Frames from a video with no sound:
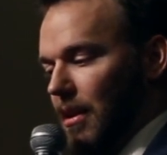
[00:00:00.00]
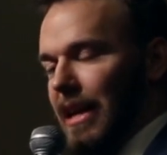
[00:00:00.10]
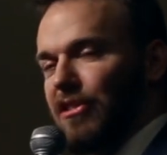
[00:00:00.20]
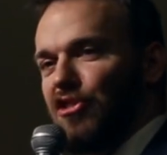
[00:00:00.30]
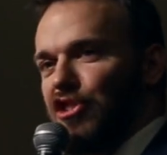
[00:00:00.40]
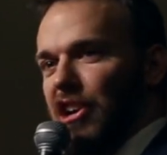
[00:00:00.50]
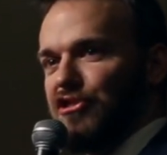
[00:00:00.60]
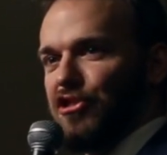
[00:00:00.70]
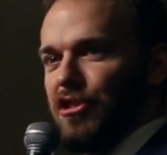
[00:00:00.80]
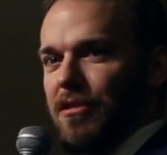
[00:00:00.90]
That's a
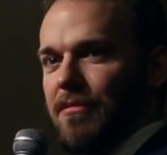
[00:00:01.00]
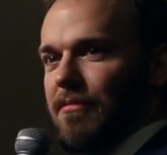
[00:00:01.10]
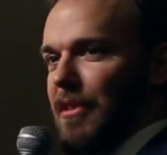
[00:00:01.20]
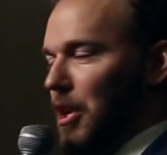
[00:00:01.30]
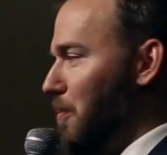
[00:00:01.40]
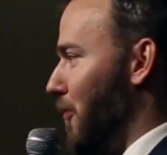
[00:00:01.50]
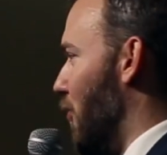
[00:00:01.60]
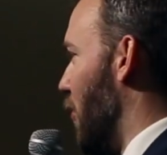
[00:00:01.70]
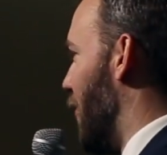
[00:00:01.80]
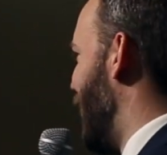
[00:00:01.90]
gesture that he
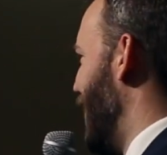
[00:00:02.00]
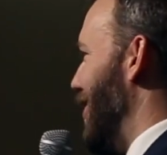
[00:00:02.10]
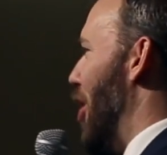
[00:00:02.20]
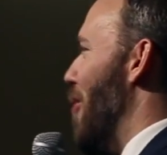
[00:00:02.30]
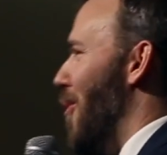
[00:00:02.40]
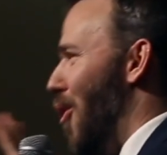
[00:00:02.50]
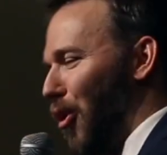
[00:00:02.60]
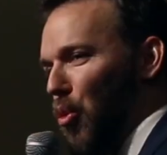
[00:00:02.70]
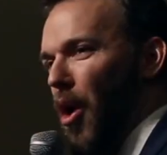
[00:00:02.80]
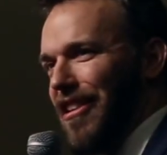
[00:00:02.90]
performed. It no
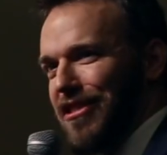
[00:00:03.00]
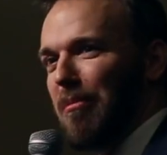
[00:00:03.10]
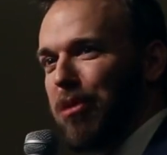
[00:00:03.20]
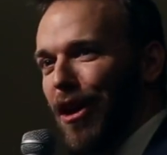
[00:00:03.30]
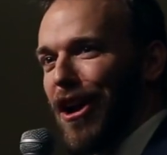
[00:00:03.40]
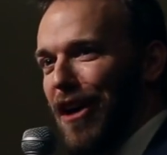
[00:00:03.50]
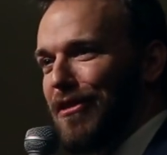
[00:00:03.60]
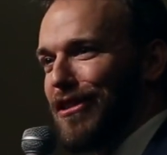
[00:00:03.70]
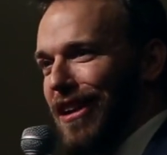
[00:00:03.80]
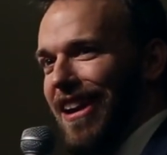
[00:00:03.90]
more washed the blood off his